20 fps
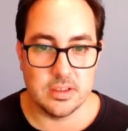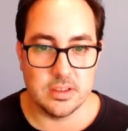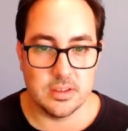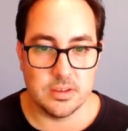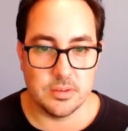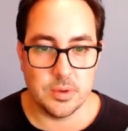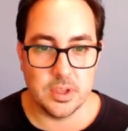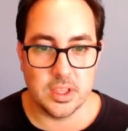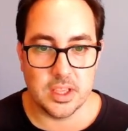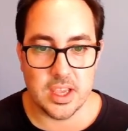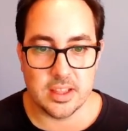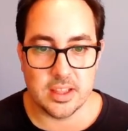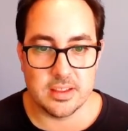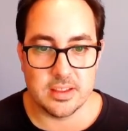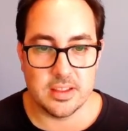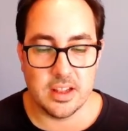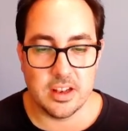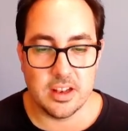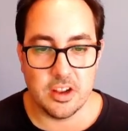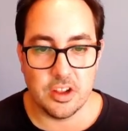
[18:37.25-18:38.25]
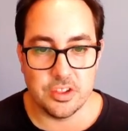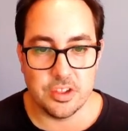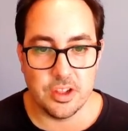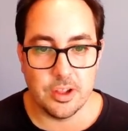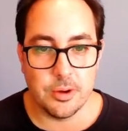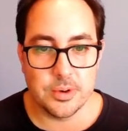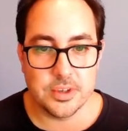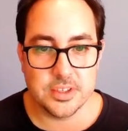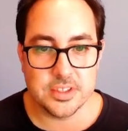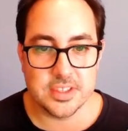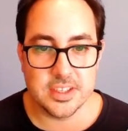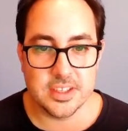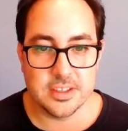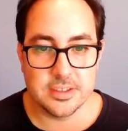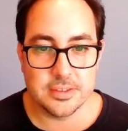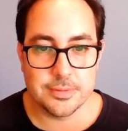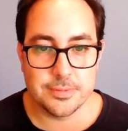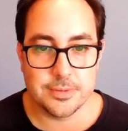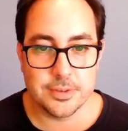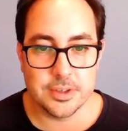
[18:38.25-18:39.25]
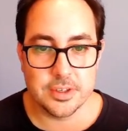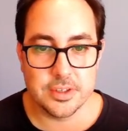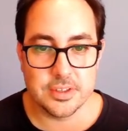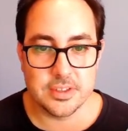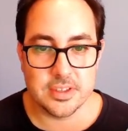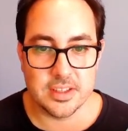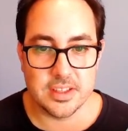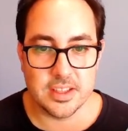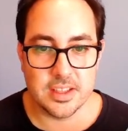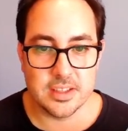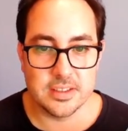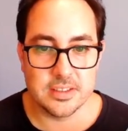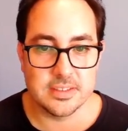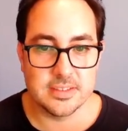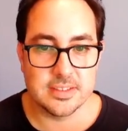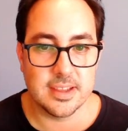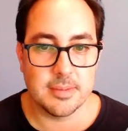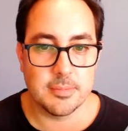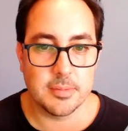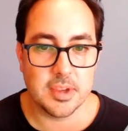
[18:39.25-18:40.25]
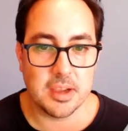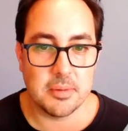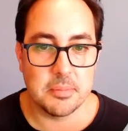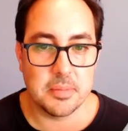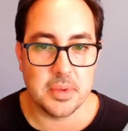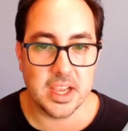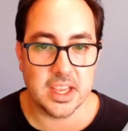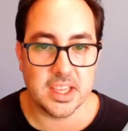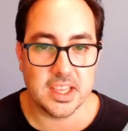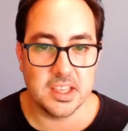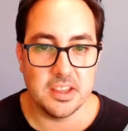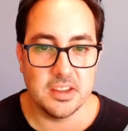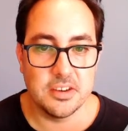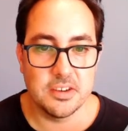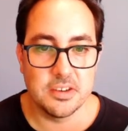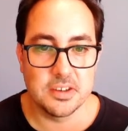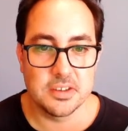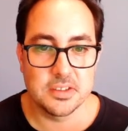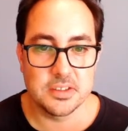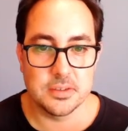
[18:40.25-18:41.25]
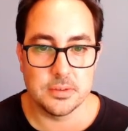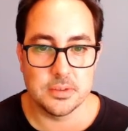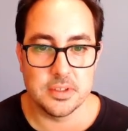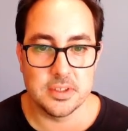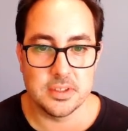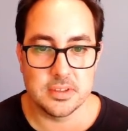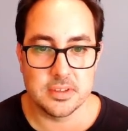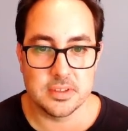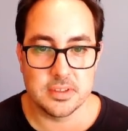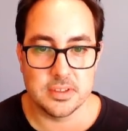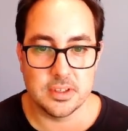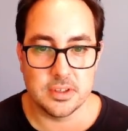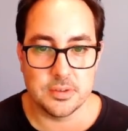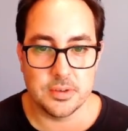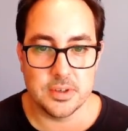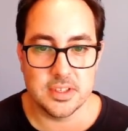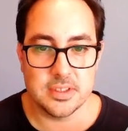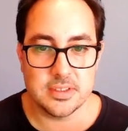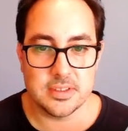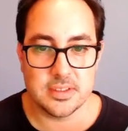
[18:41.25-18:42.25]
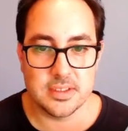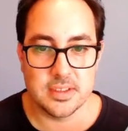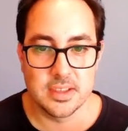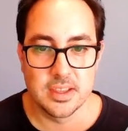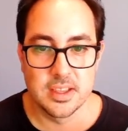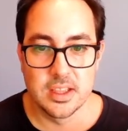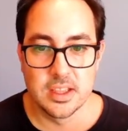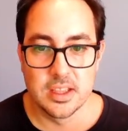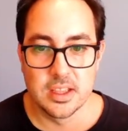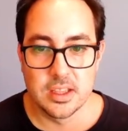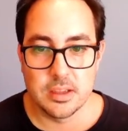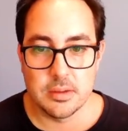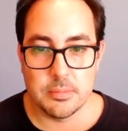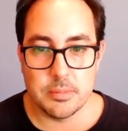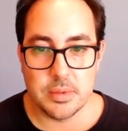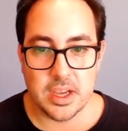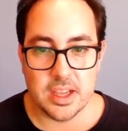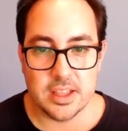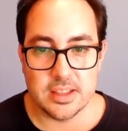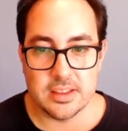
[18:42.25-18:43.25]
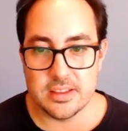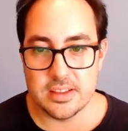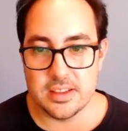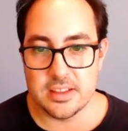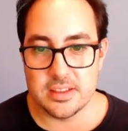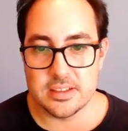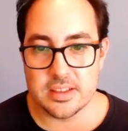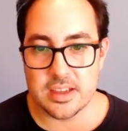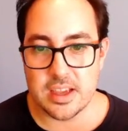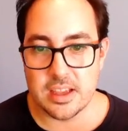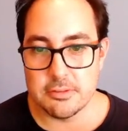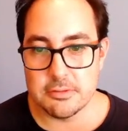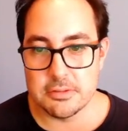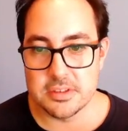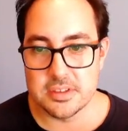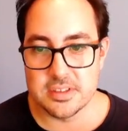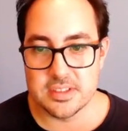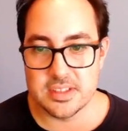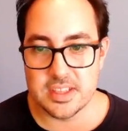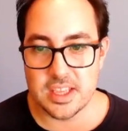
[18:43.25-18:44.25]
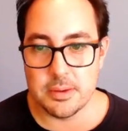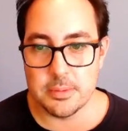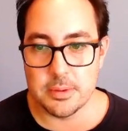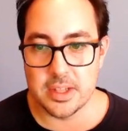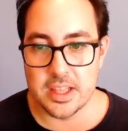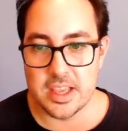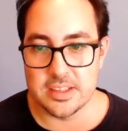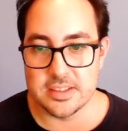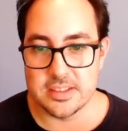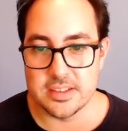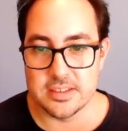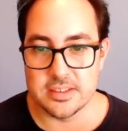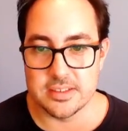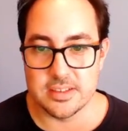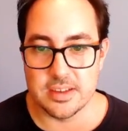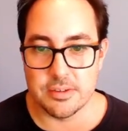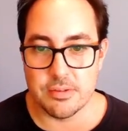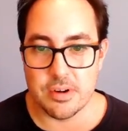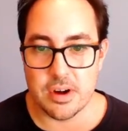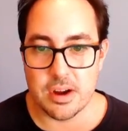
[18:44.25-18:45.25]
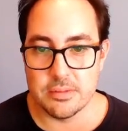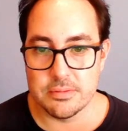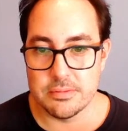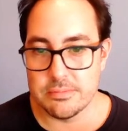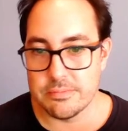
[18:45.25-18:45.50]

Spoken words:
get a lot lower sales first, and then some come back here. So this increased, but it kind of stabilizes around